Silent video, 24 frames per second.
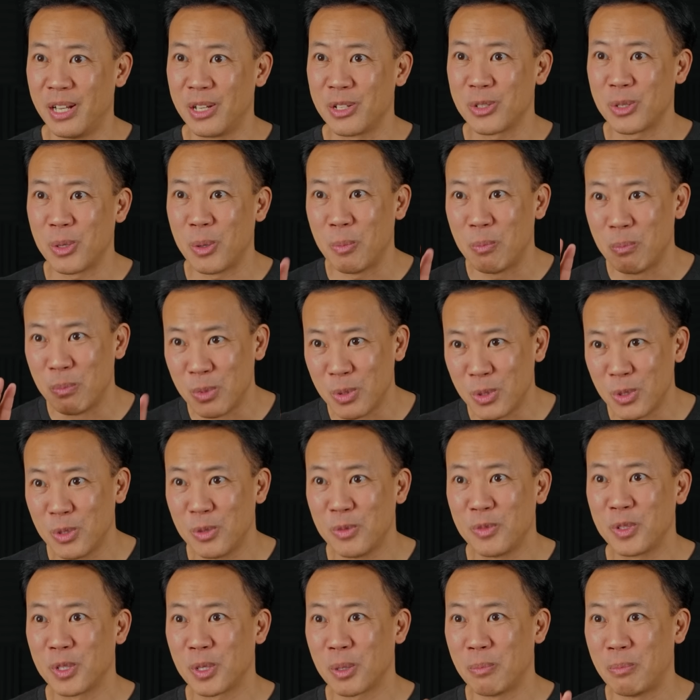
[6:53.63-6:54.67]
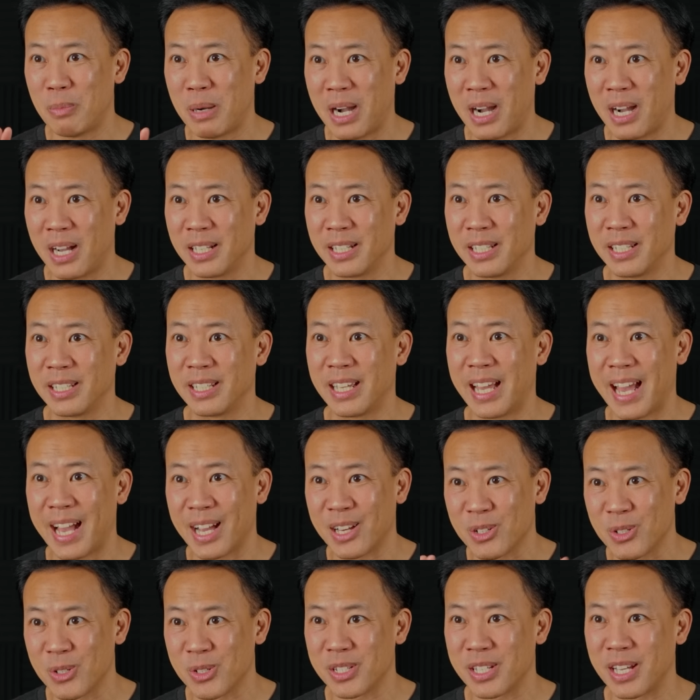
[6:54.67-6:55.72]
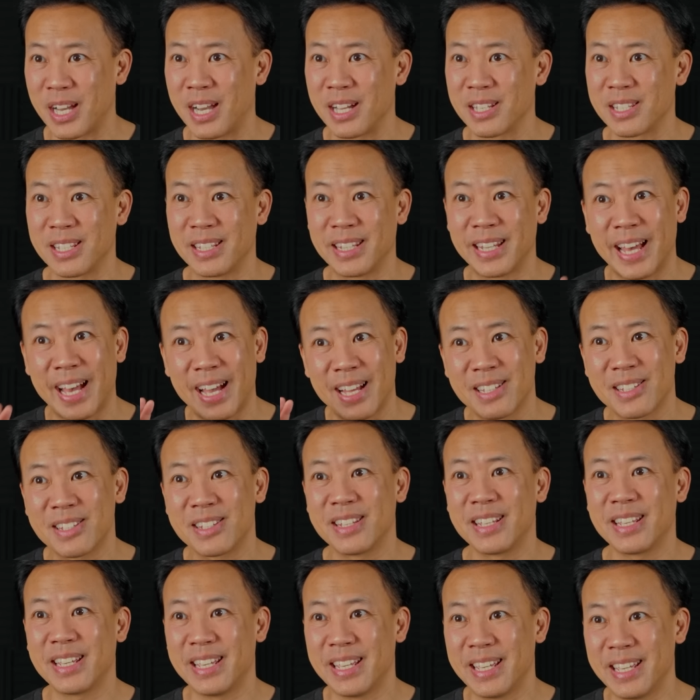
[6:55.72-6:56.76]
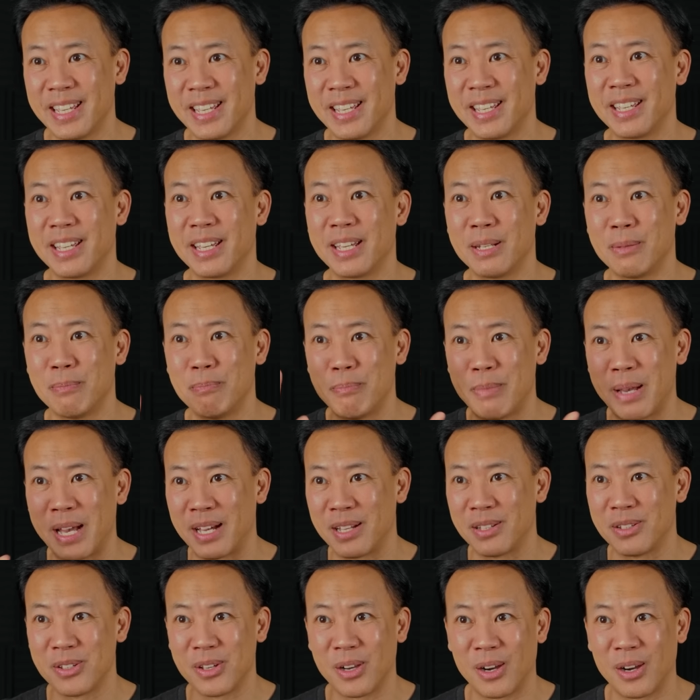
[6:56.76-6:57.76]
So move your body, exercise, and that's the E in meds